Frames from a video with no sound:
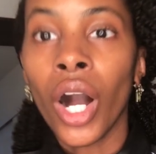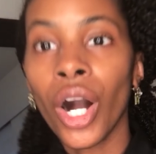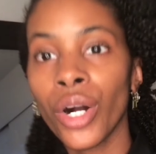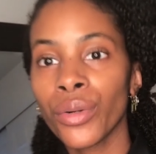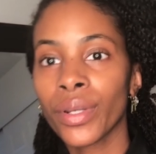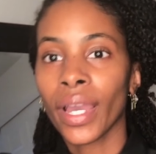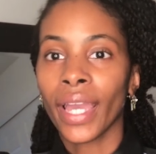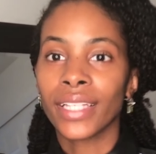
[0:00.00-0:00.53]

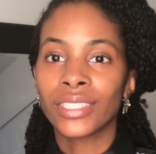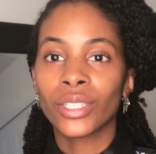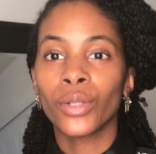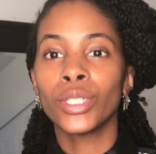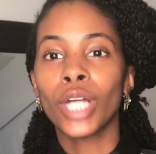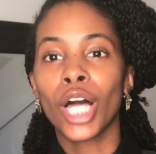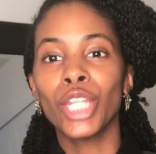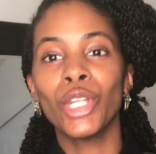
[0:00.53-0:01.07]
Okay, so
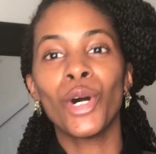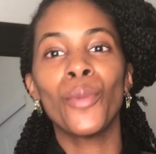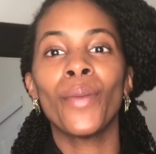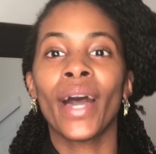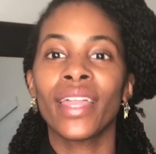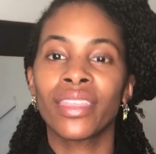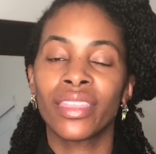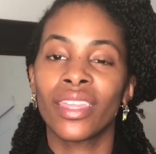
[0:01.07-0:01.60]
y'all know
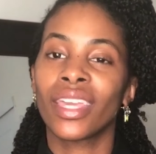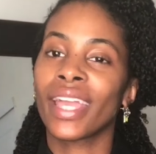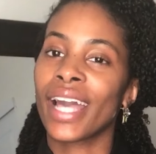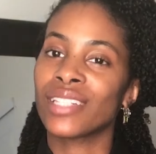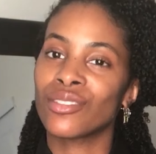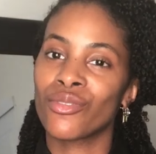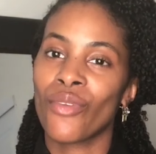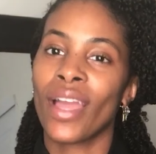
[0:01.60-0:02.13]
my thing
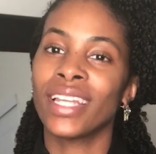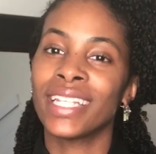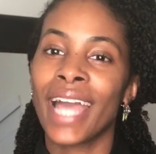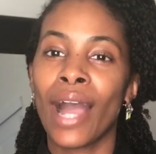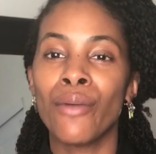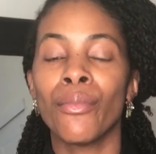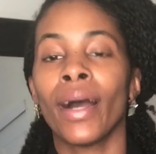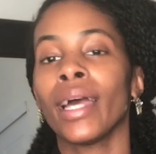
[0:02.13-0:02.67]
as of right
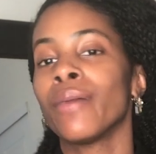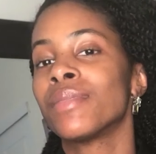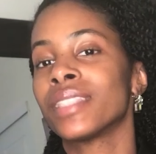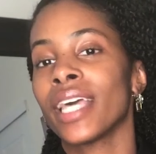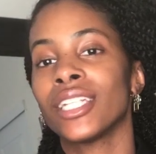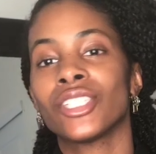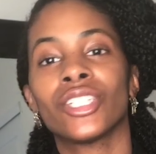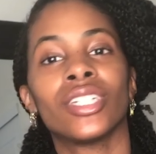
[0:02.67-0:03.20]
now, my
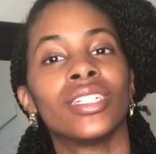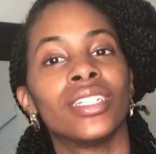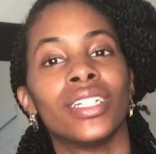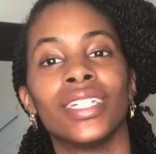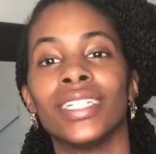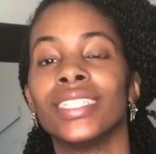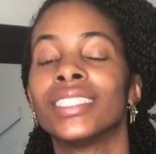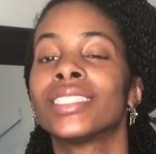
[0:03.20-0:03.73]
obsession
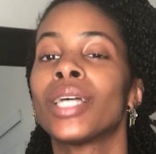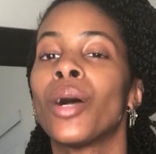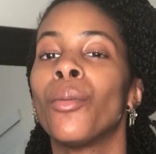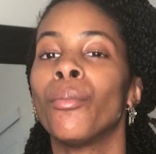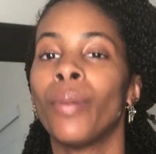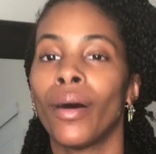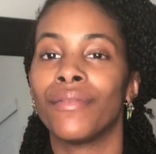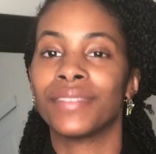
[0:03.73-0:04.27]
is
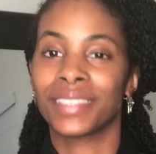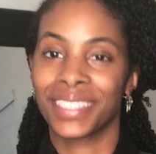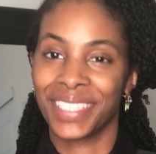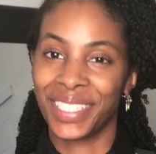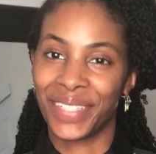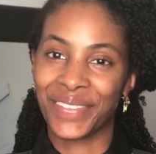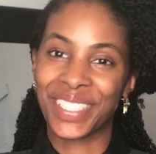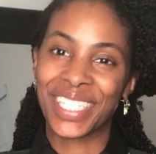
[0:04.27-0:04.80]
puff
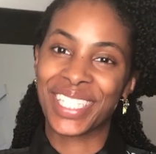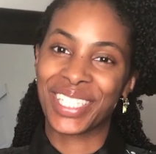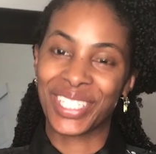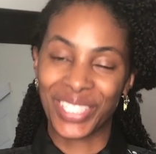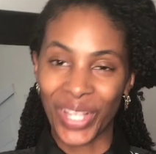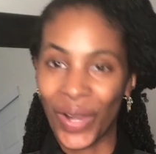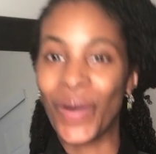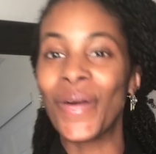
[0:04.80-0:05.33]
sleeves.
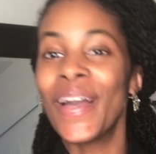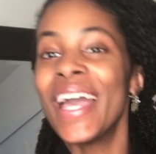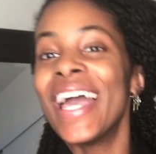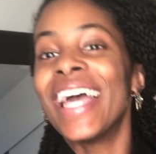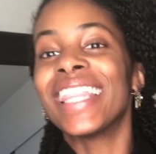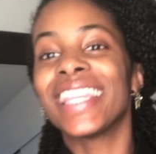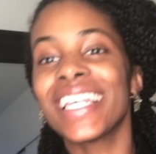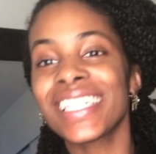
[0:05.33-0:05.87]
So
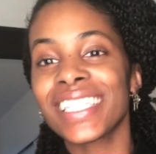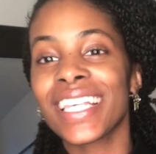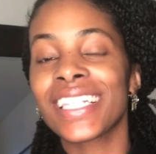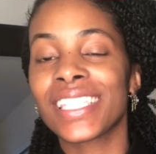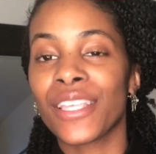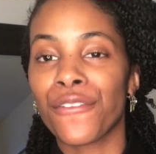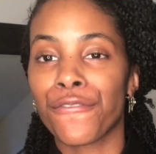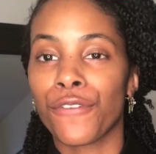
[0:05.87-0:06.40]
this is
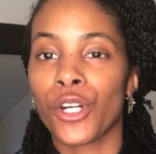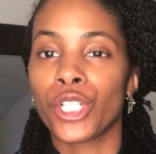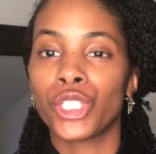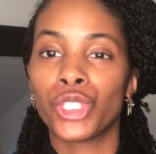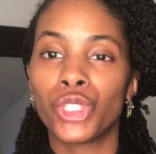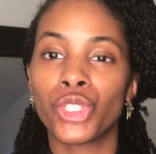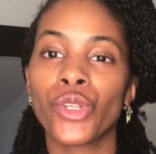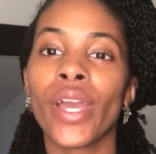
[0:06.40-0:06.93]
the
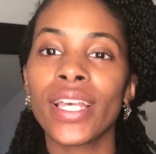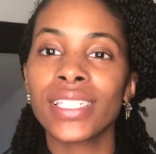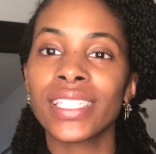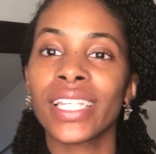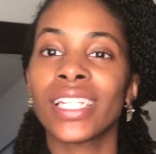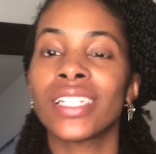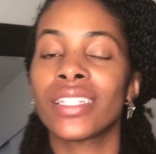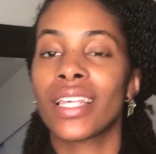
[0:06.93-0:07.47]
first dress.
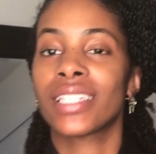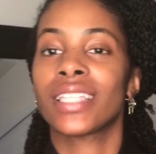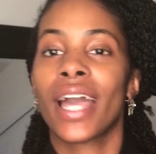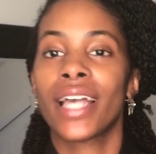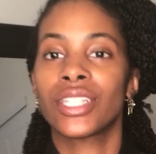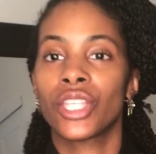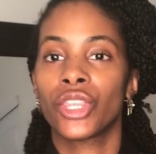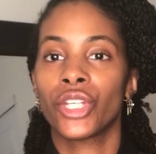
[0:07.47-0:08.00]
It is a
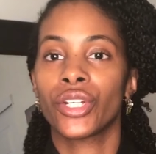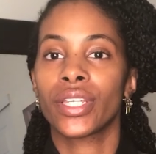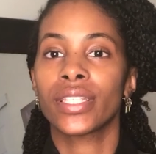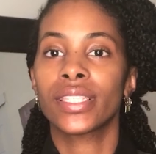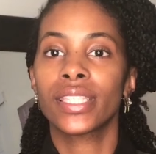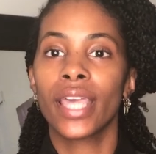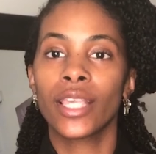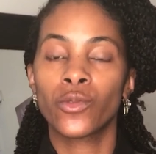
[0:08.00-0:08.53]
size
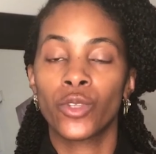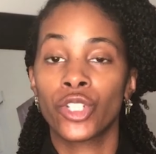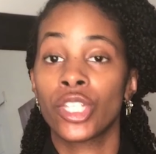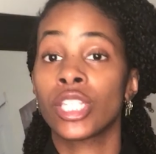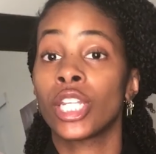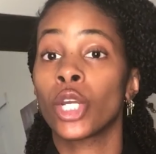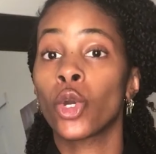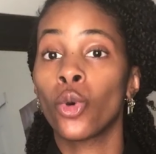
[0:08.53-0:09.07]
thirty-six, which
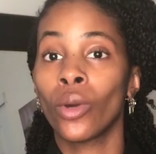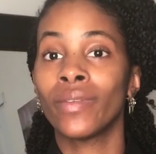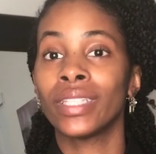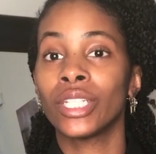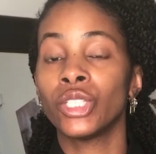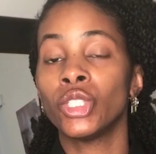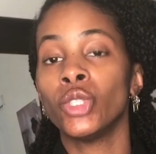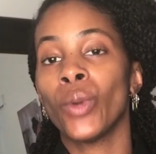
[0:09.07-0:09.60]
is an
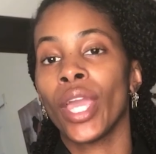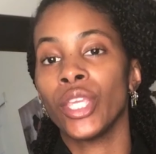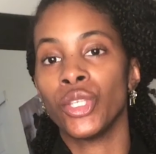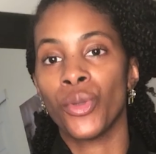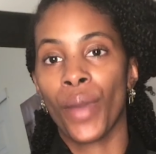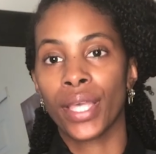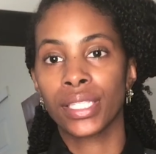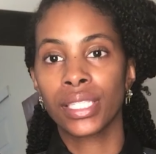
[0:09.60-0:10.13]
equivalent to a
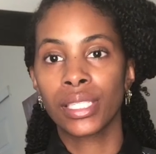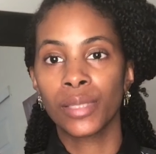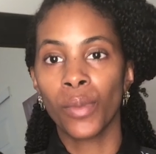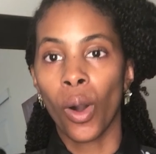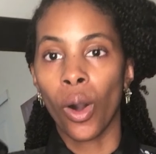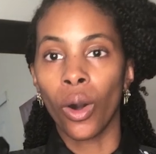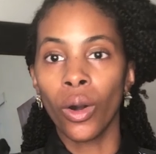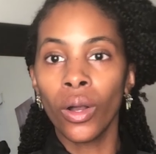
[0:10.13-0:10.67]
U S
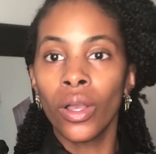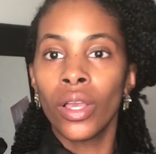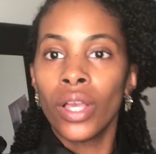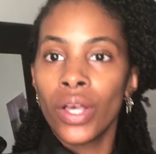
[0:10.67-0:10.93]
small.